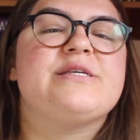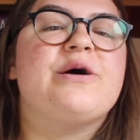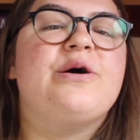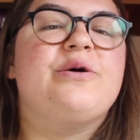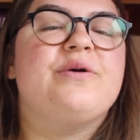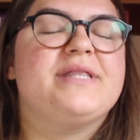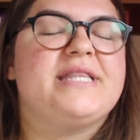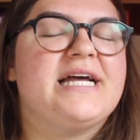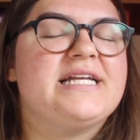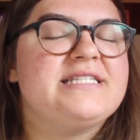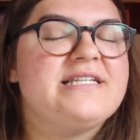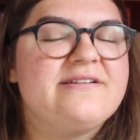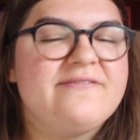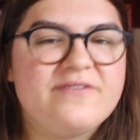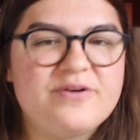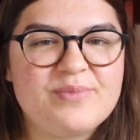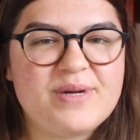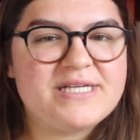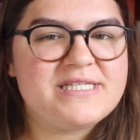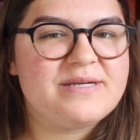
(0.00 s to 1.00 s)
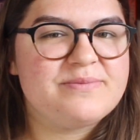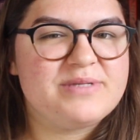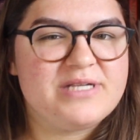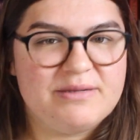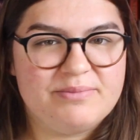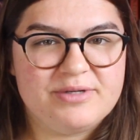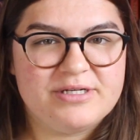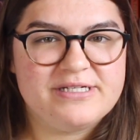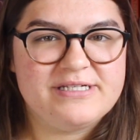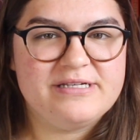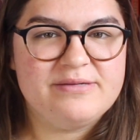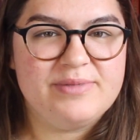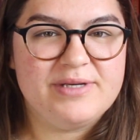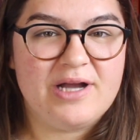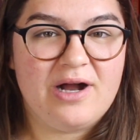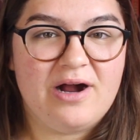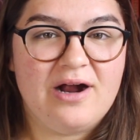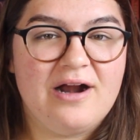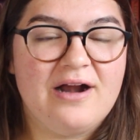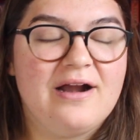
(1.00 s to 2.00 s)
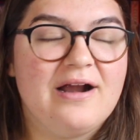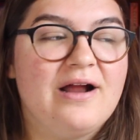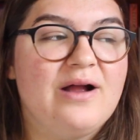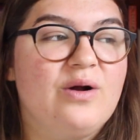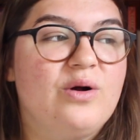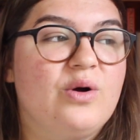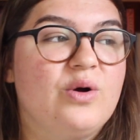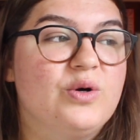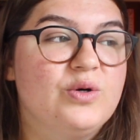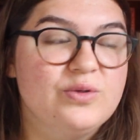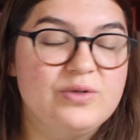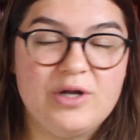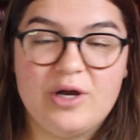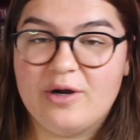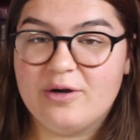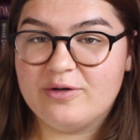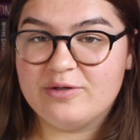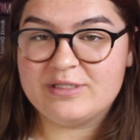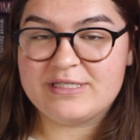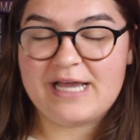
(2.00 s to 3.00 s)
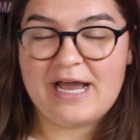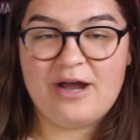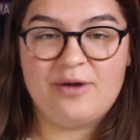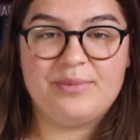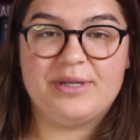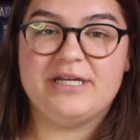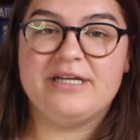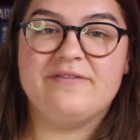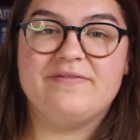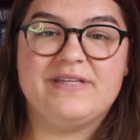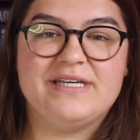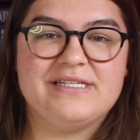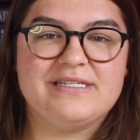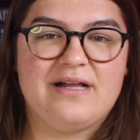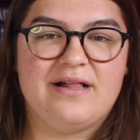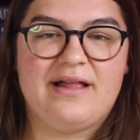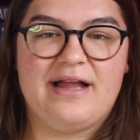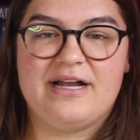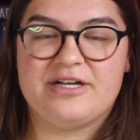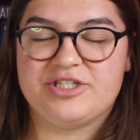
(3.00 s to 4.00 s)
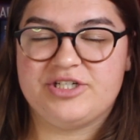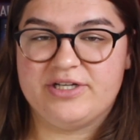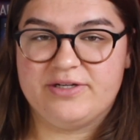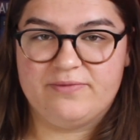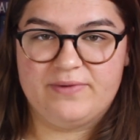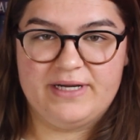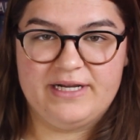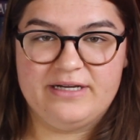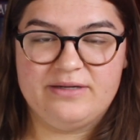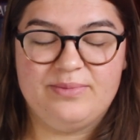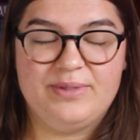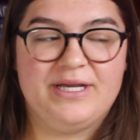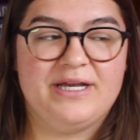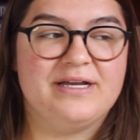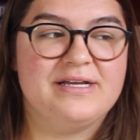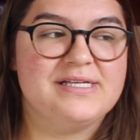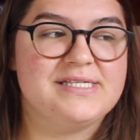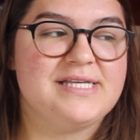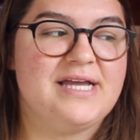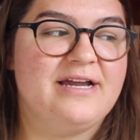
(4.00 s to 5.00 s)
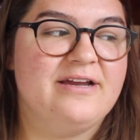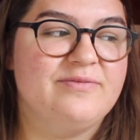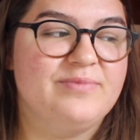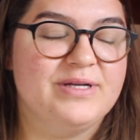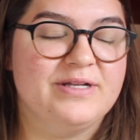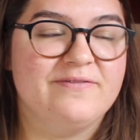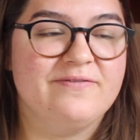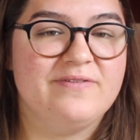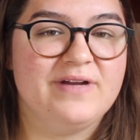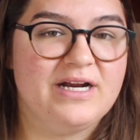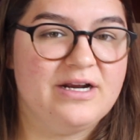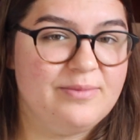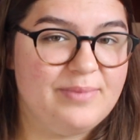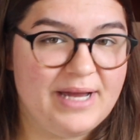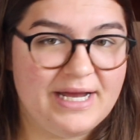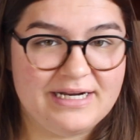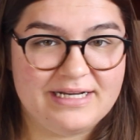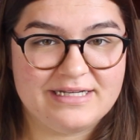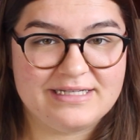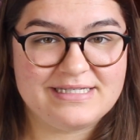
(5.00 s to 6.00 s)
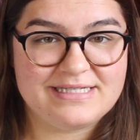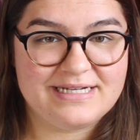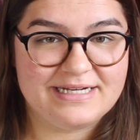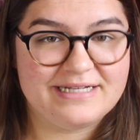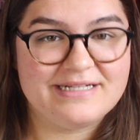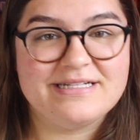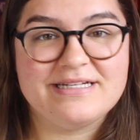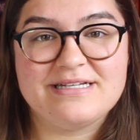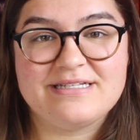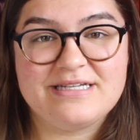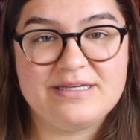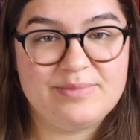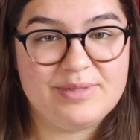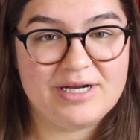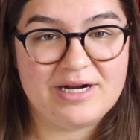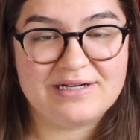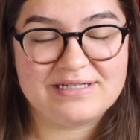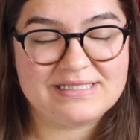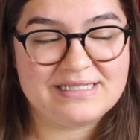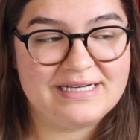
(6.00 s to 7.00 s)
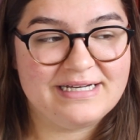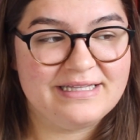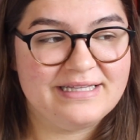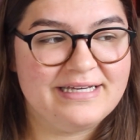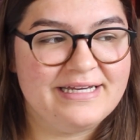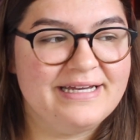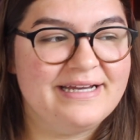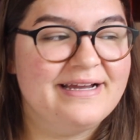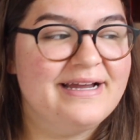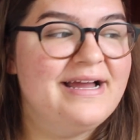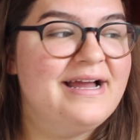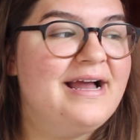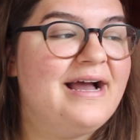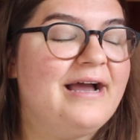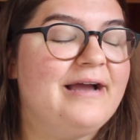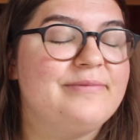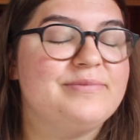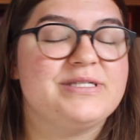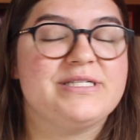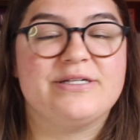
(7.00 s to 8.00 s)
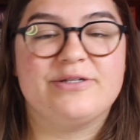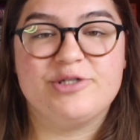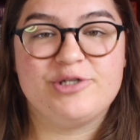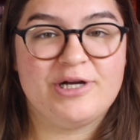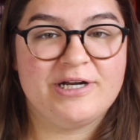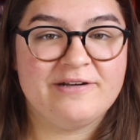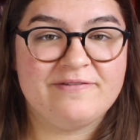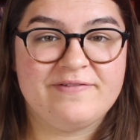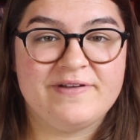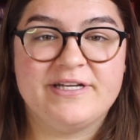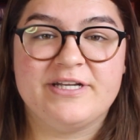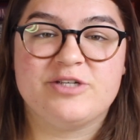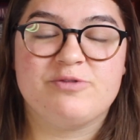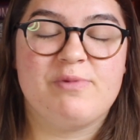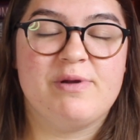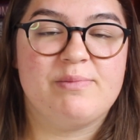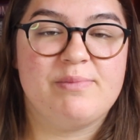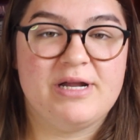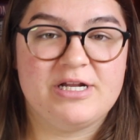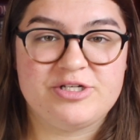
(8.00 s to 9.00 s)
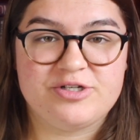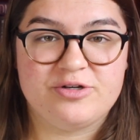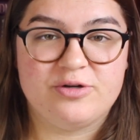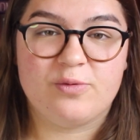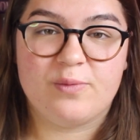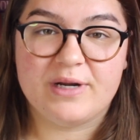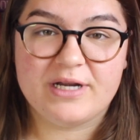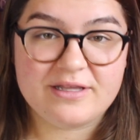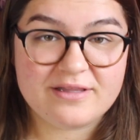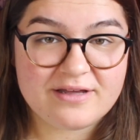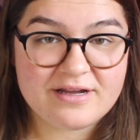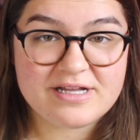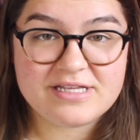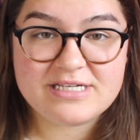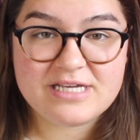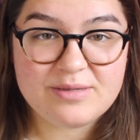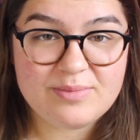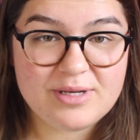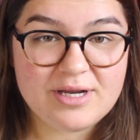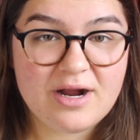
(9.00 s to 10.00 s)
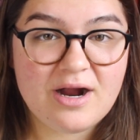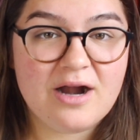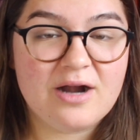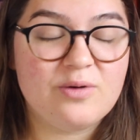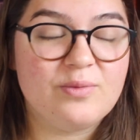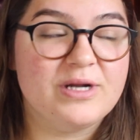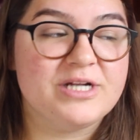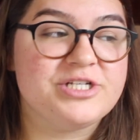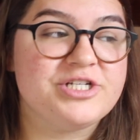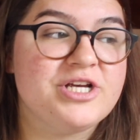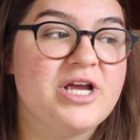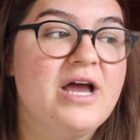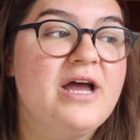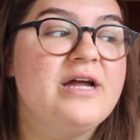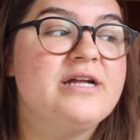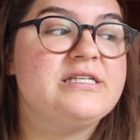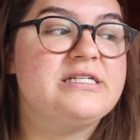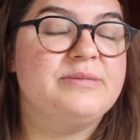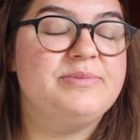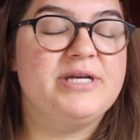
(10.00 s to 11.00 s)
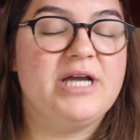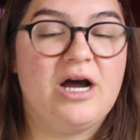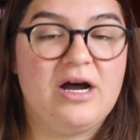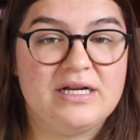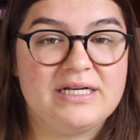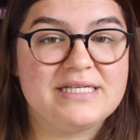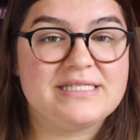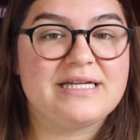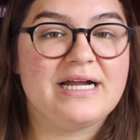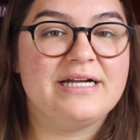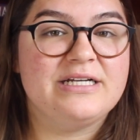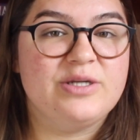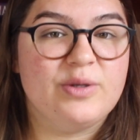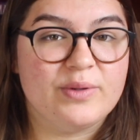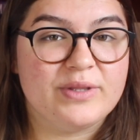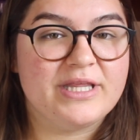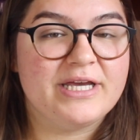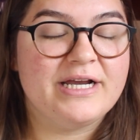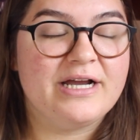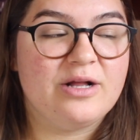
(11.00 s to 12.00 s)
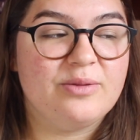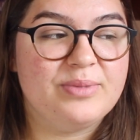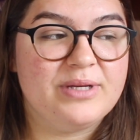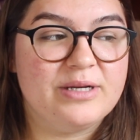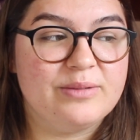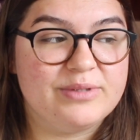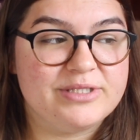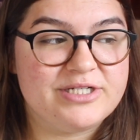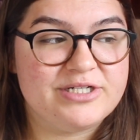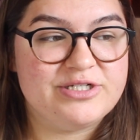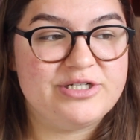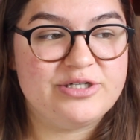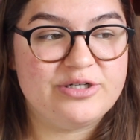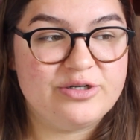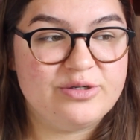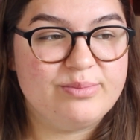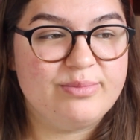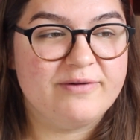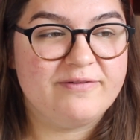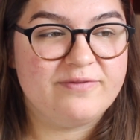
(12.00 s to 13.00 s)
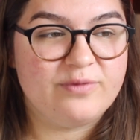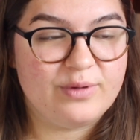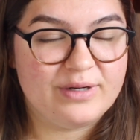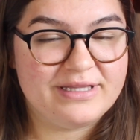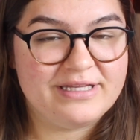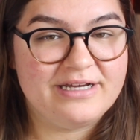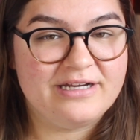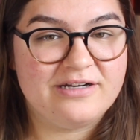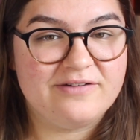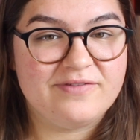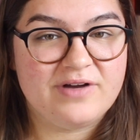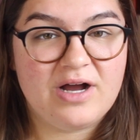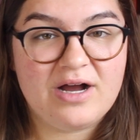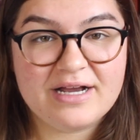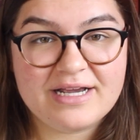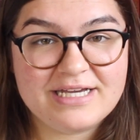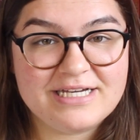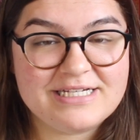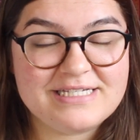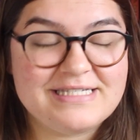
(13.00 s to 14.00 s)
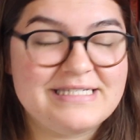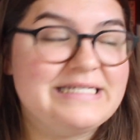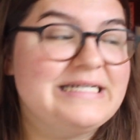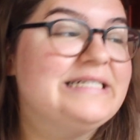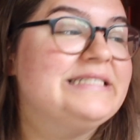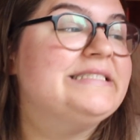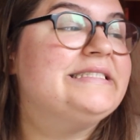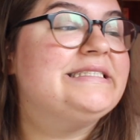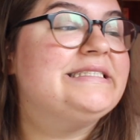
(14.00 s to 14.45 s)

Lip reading: So that's it for my September TBR. Who knows how many of these I'll actually read, because I've been very bad at sticking to TBRs lately. I'm still trying to finish my Magical Readathon TBR, which, to be honest, I don't think I'll be able to do before the end of August.